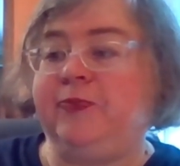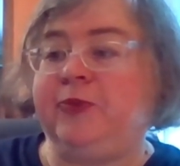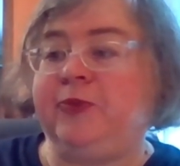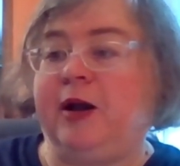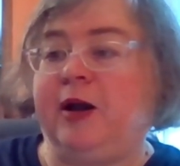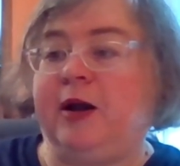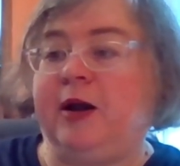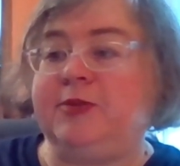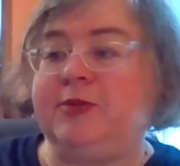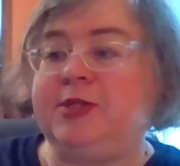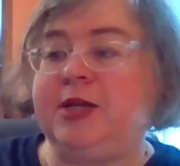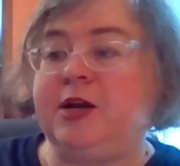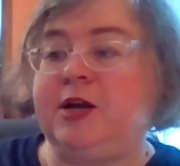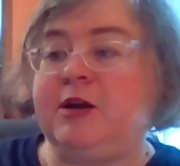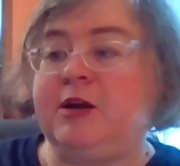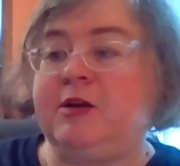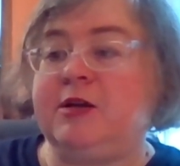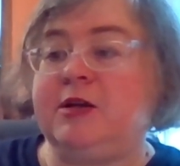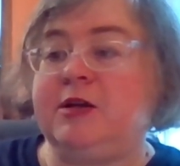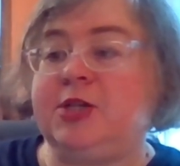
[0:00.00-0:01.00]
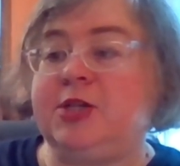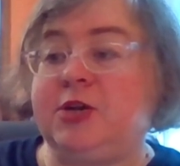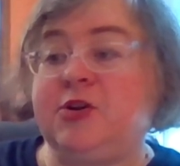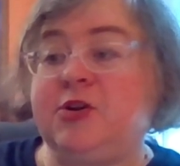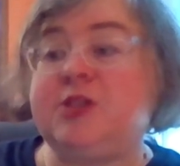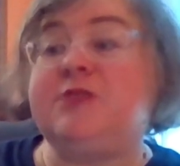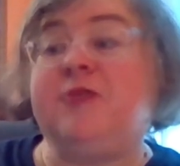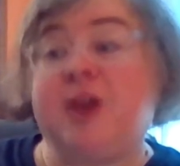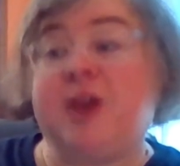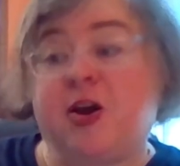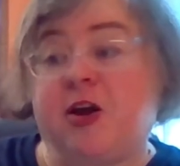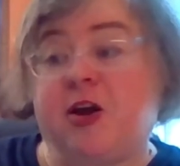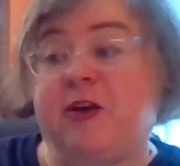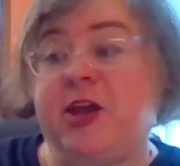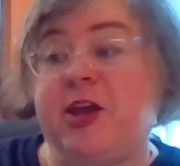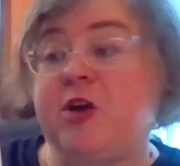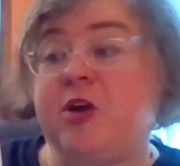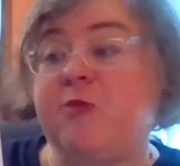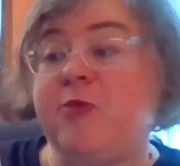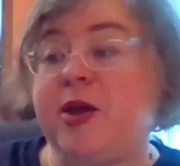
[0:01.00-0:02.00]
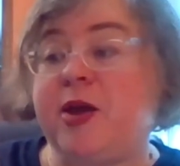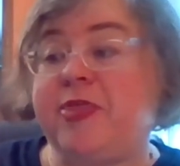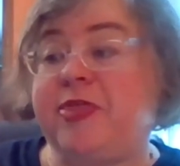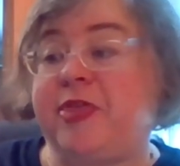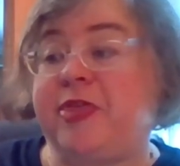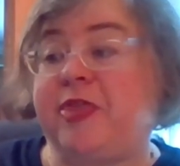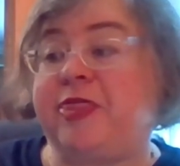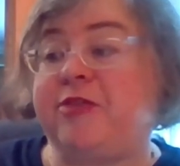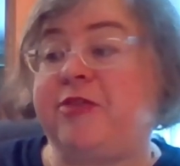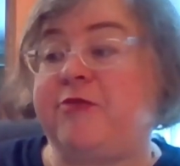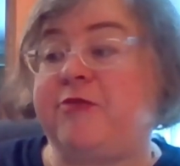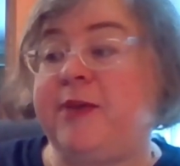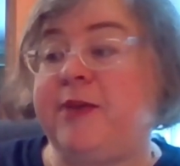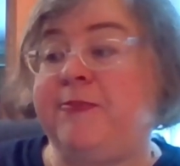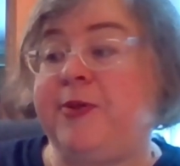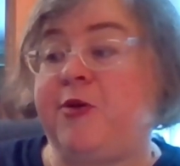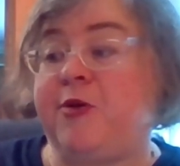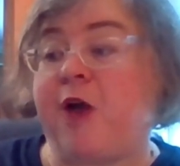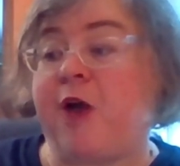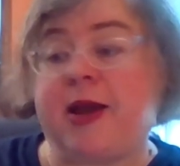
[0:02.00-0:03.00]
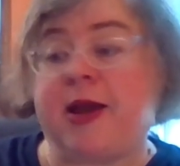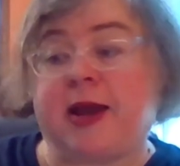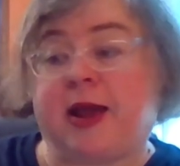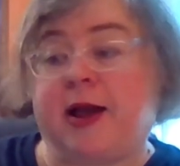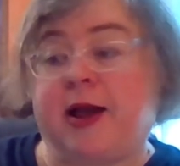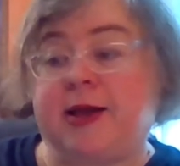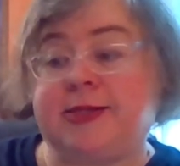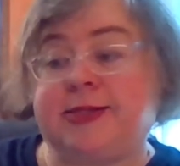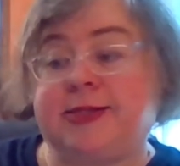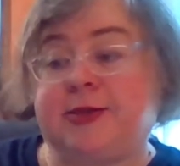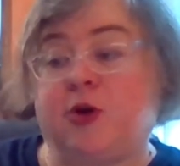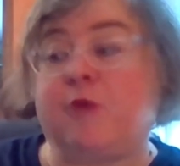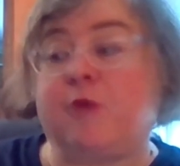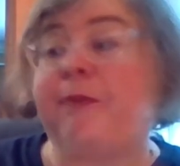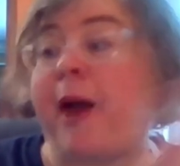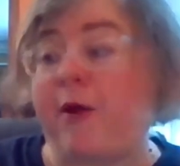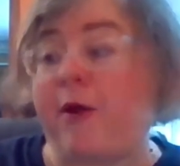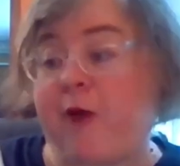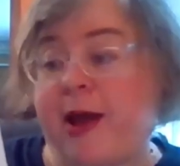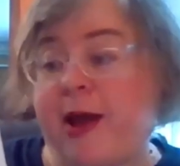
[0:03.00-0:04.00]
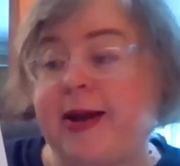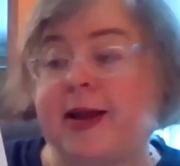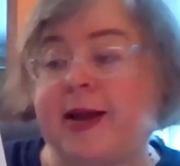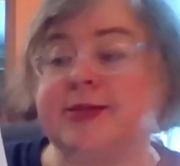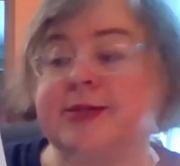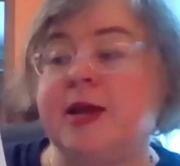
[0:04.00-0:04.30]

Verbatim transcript: um, dear, dearest Vera, here with the three piraticas or piraticas.